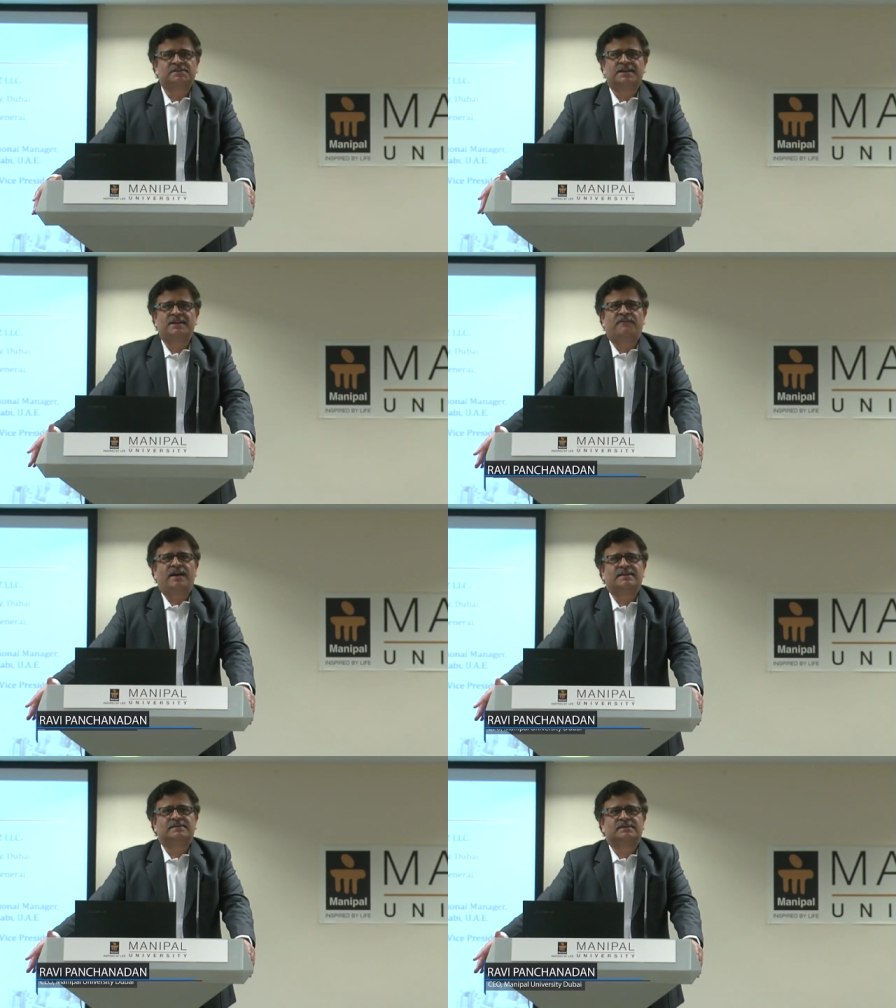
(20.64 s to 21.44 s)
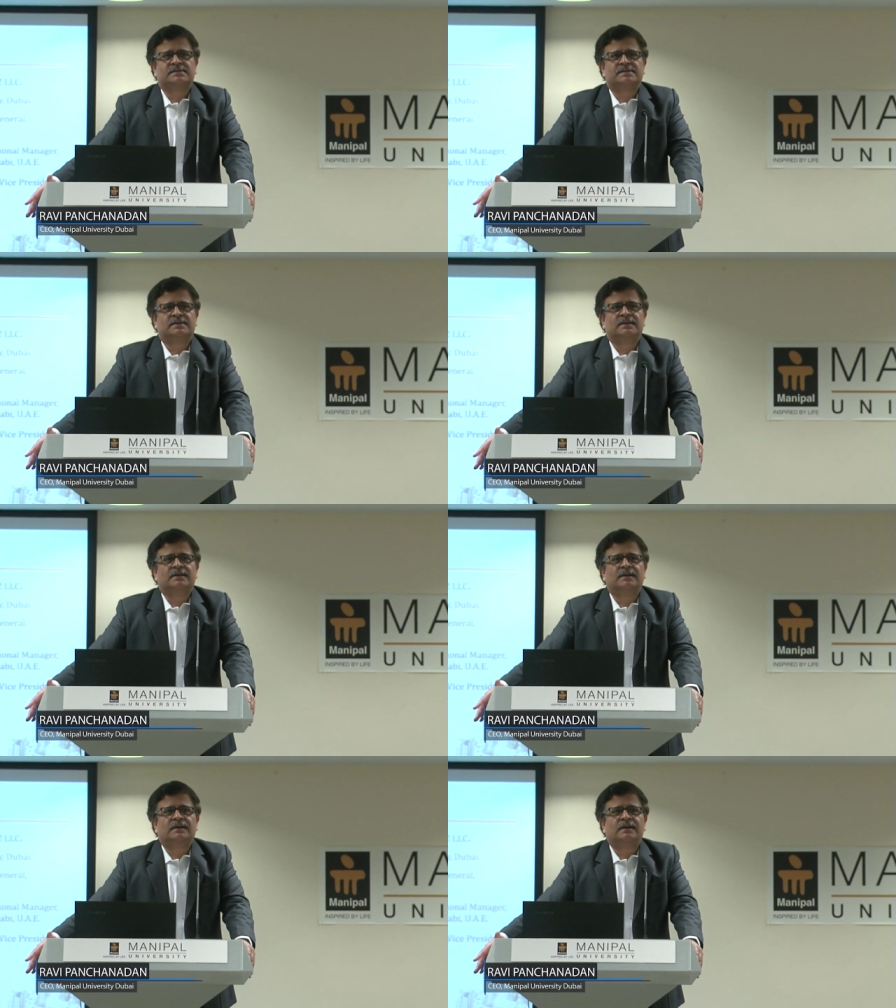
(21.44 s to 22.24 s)
it signifies is
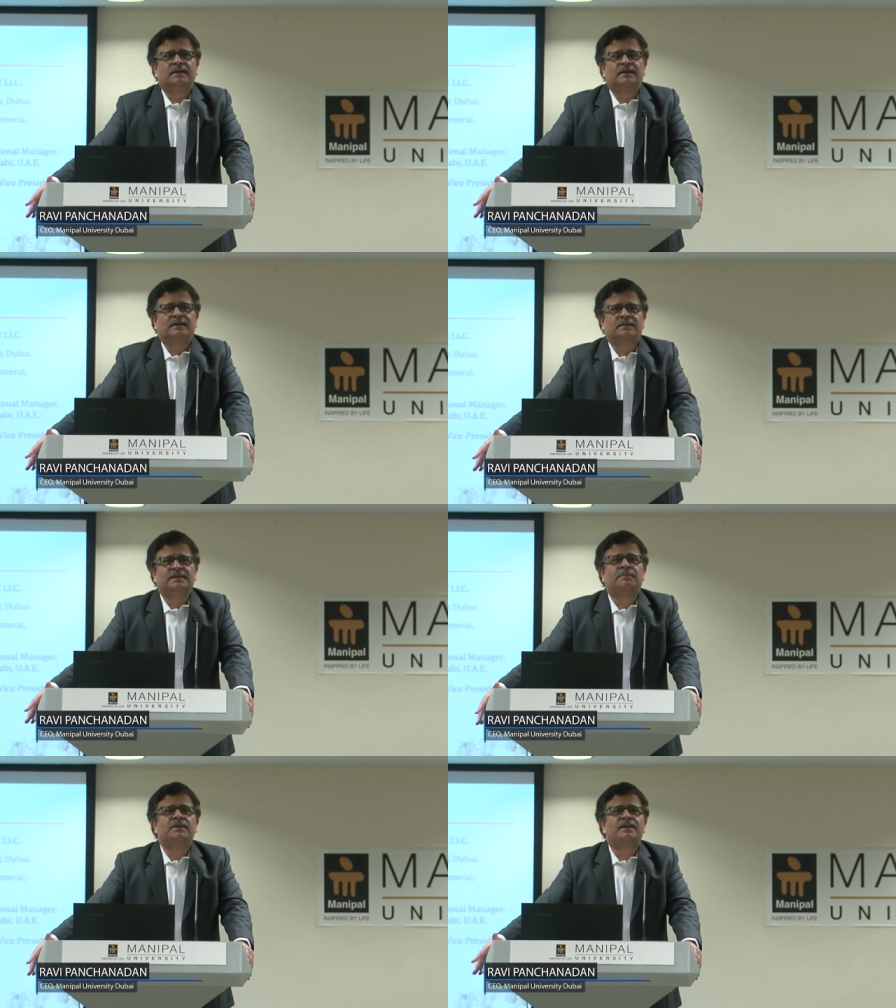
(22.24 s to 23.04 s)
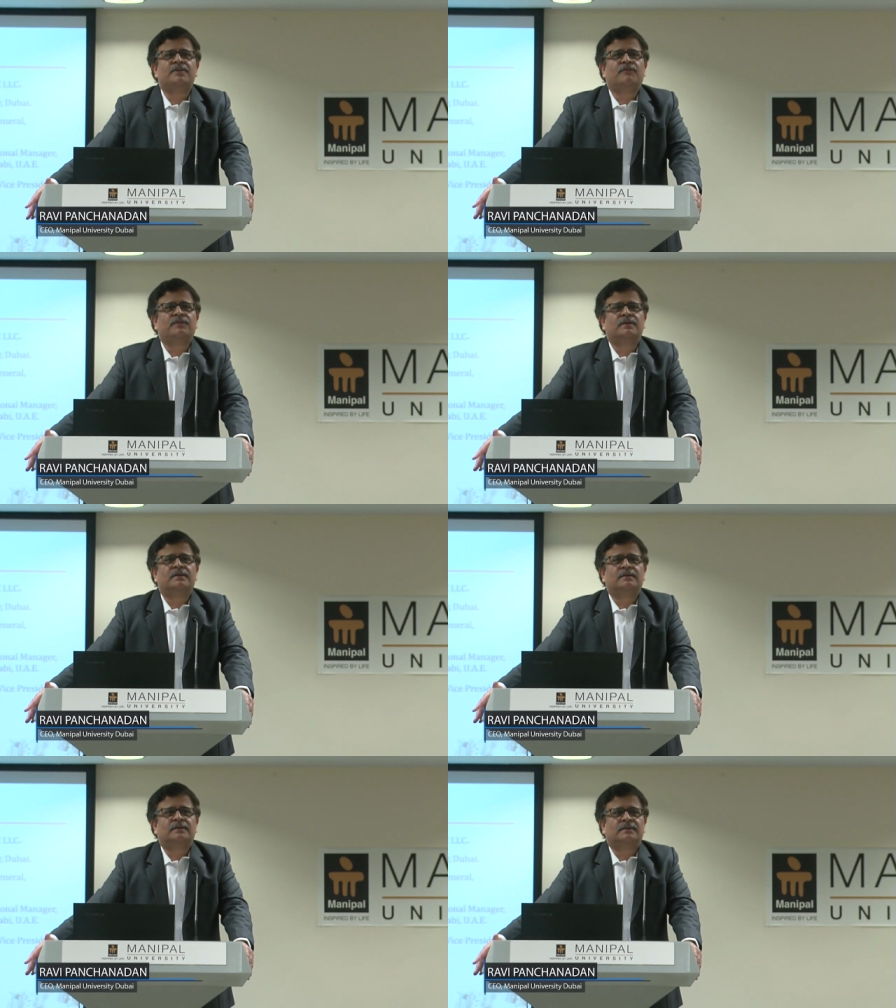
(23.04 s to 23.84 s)
the ability of
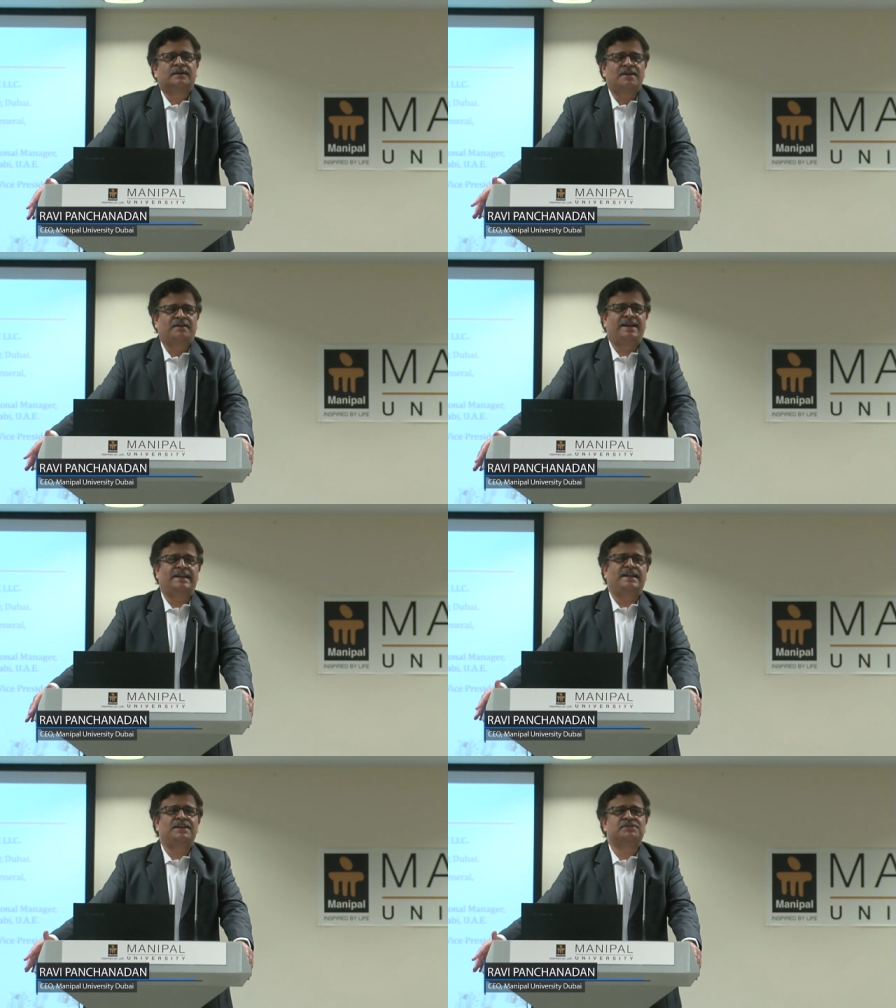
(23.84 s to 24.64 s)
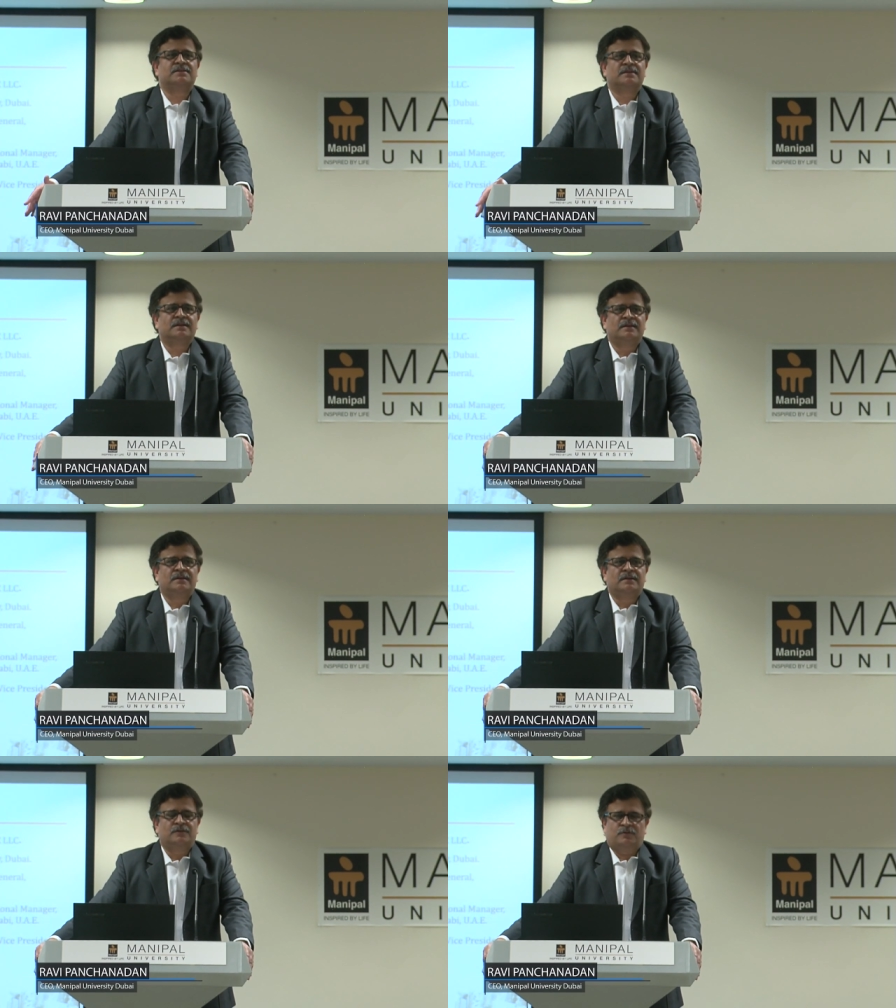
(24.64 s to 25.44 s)
a country and a nation
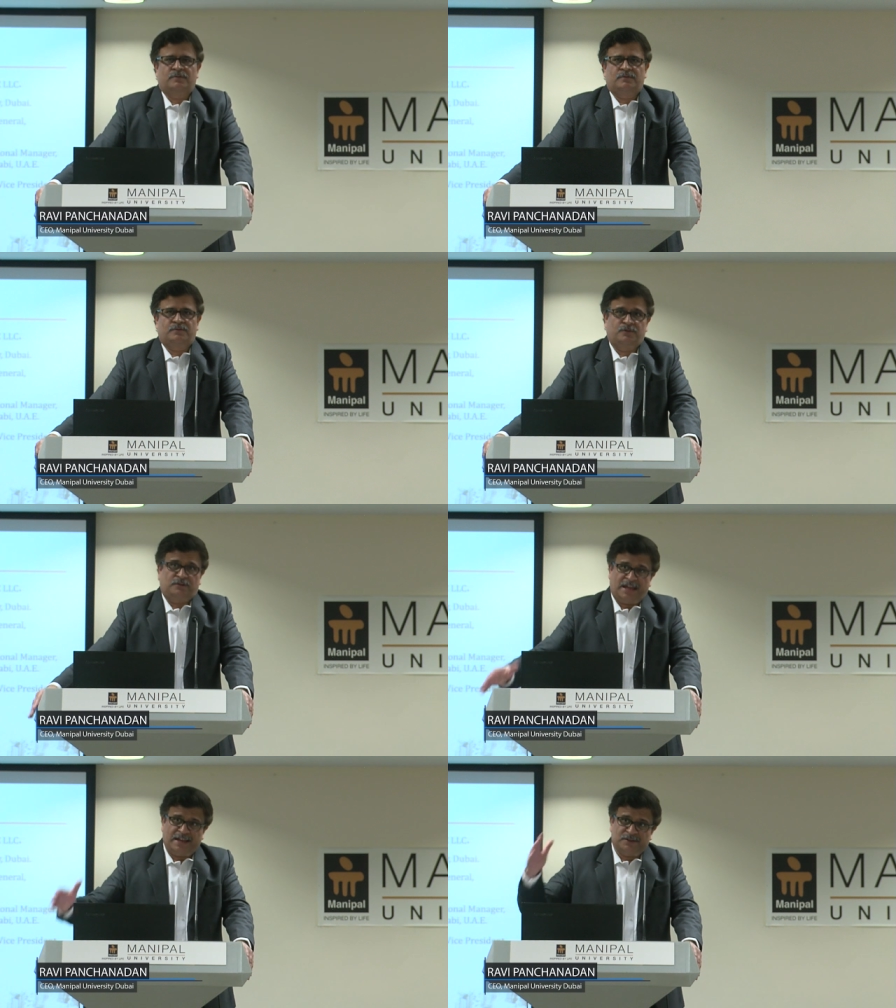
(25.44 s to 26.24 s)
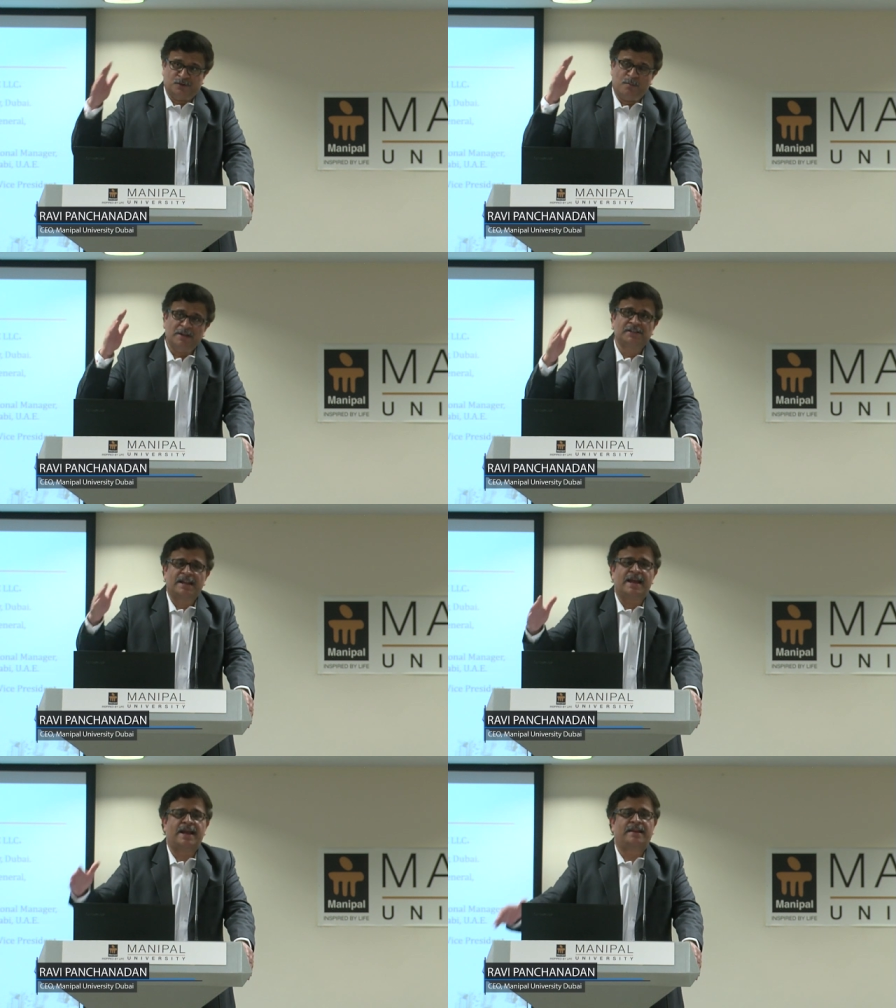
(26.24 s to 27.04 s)
to think so much
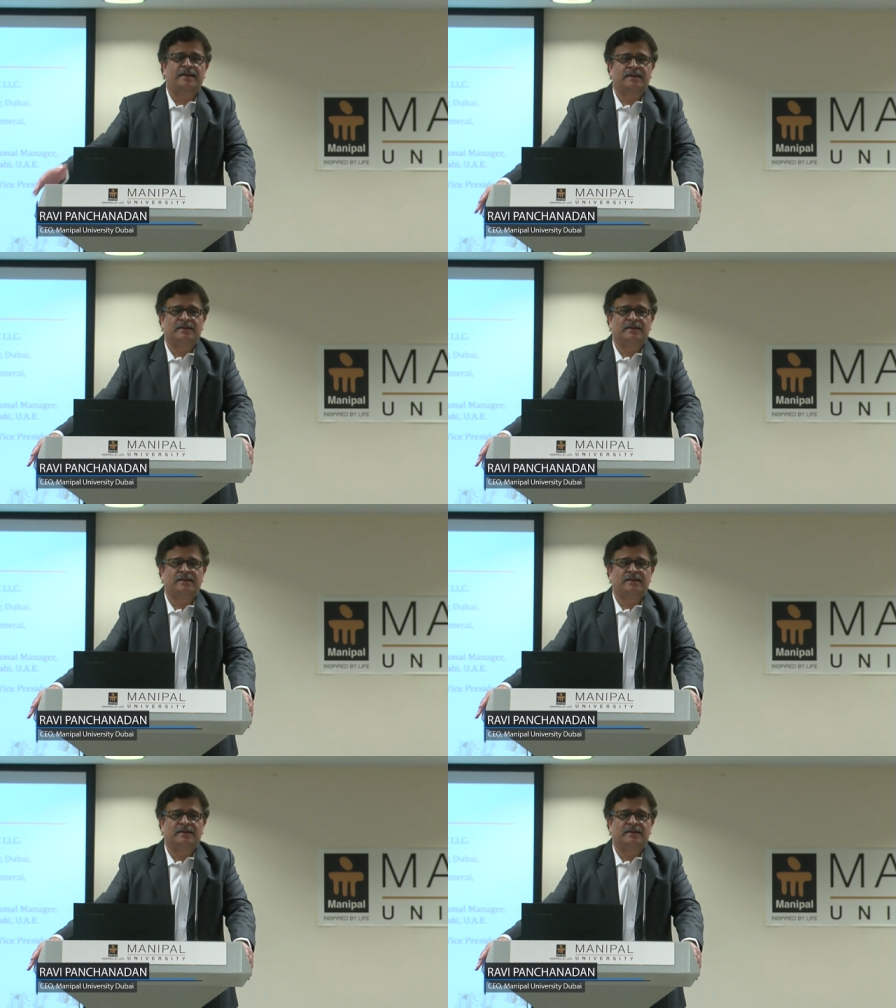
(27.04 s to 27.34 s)
ahead,